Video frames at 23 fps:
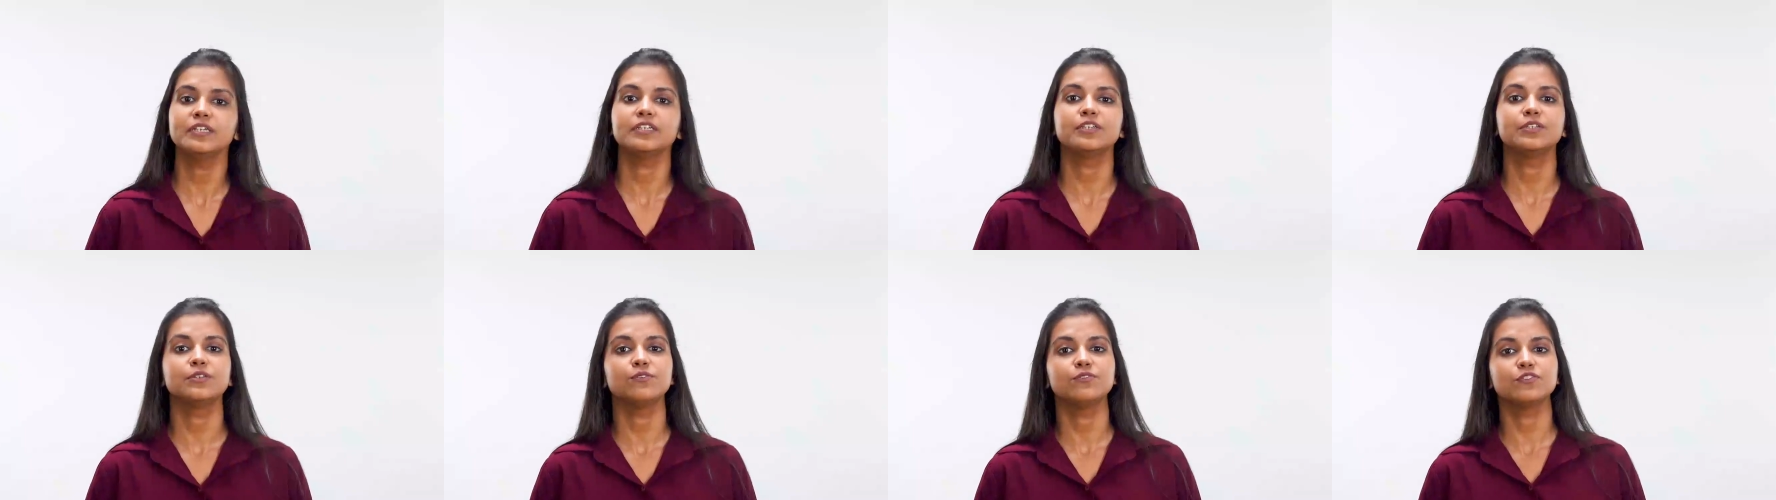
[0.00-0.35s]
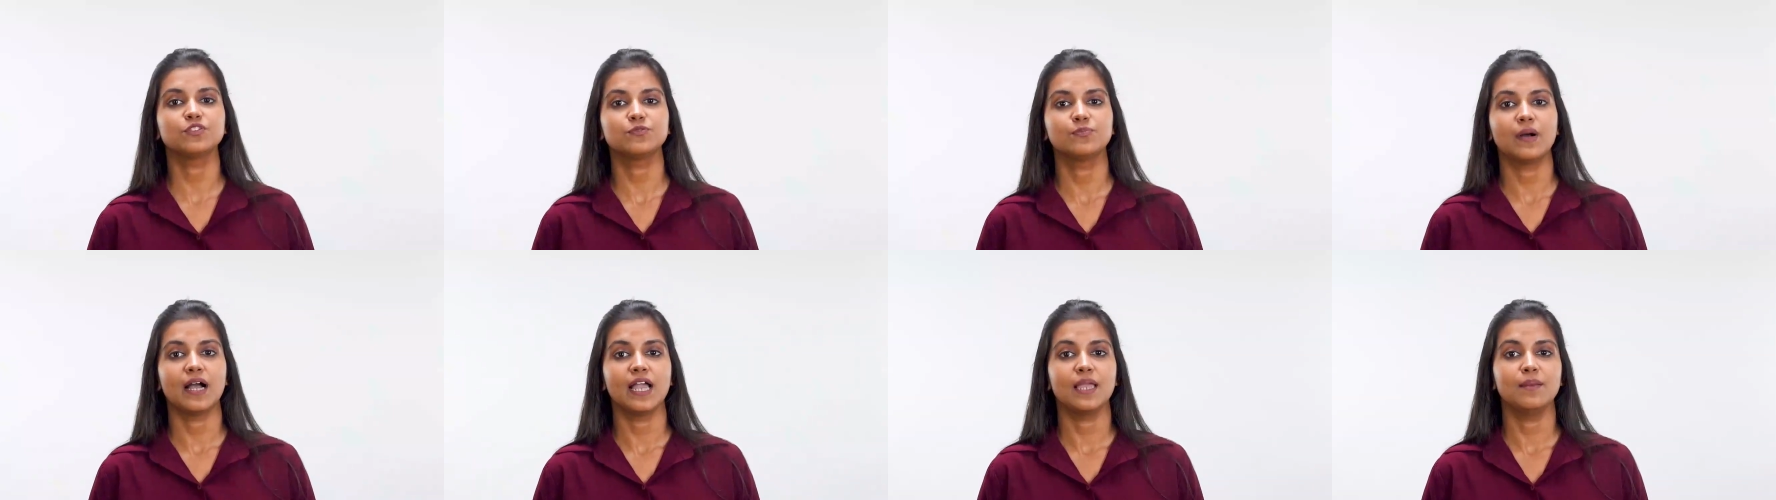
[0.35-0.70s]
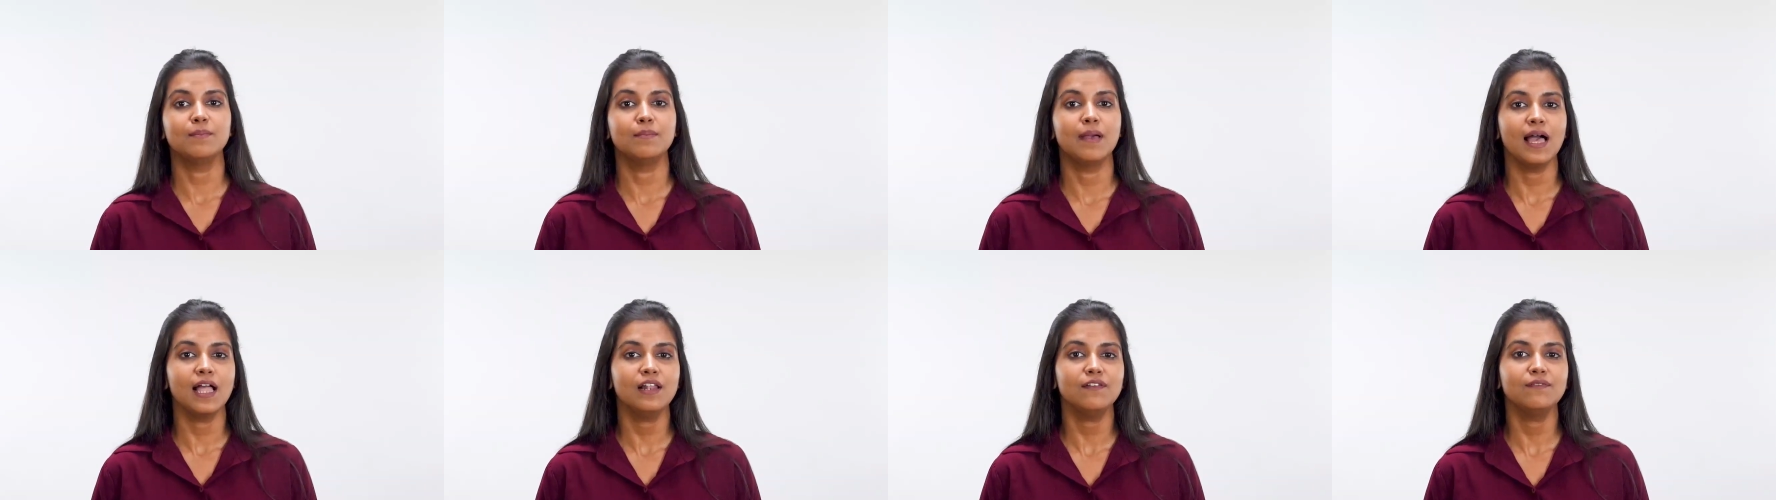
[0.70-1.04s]
used by
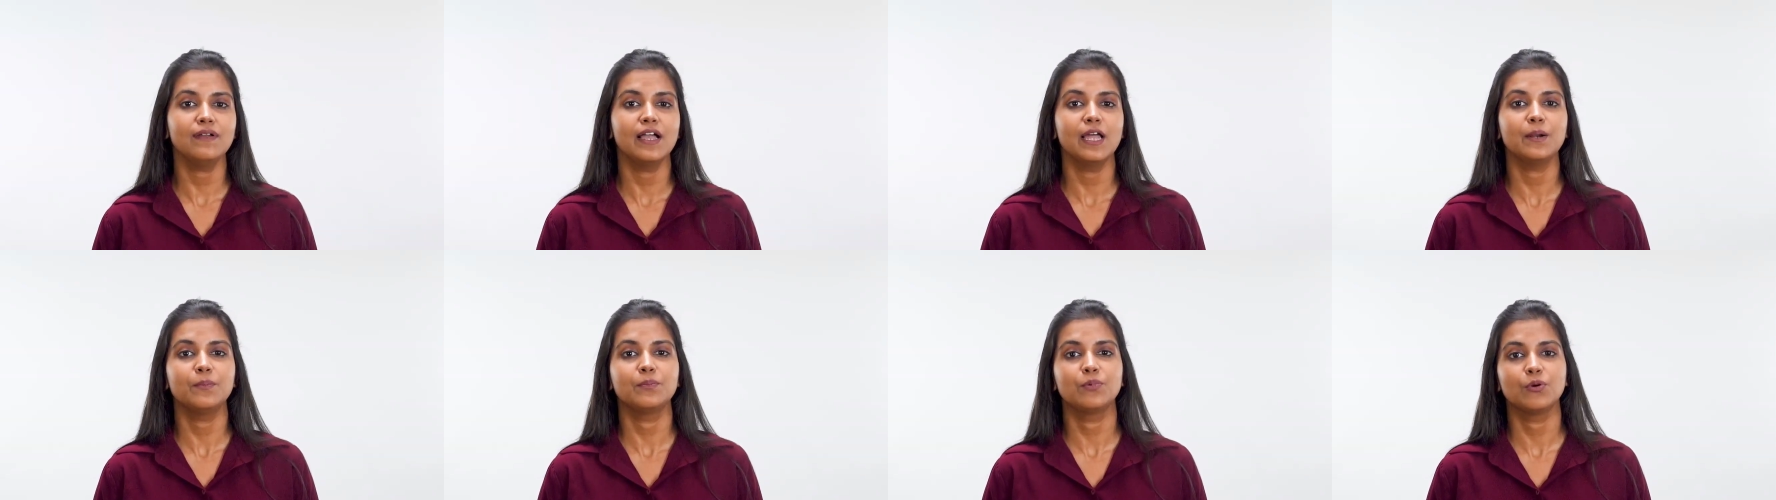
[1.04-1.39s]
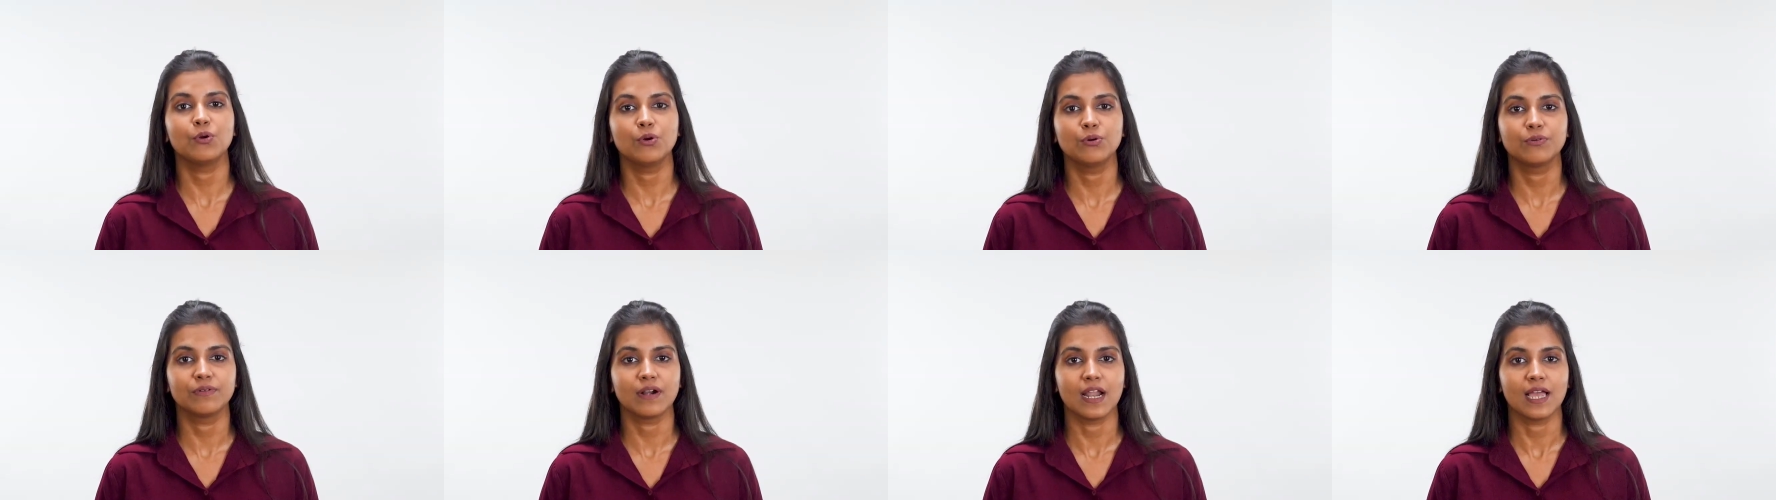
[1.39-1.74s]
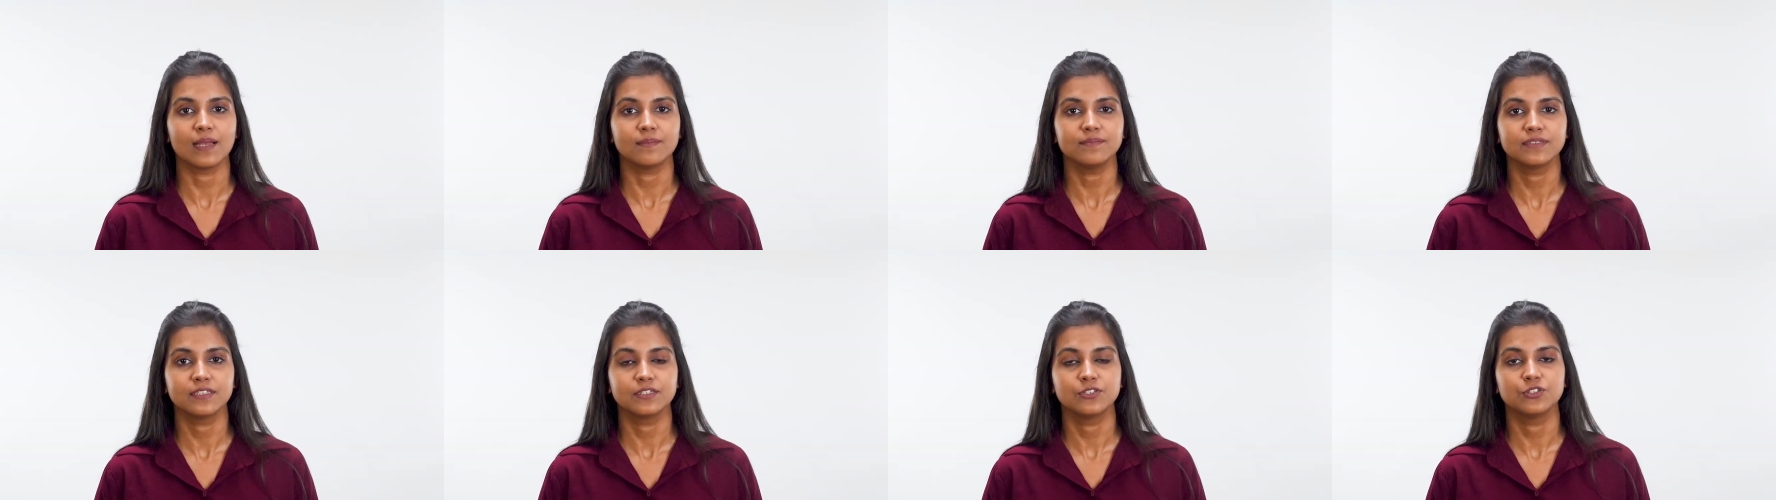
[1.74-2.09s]
malware programs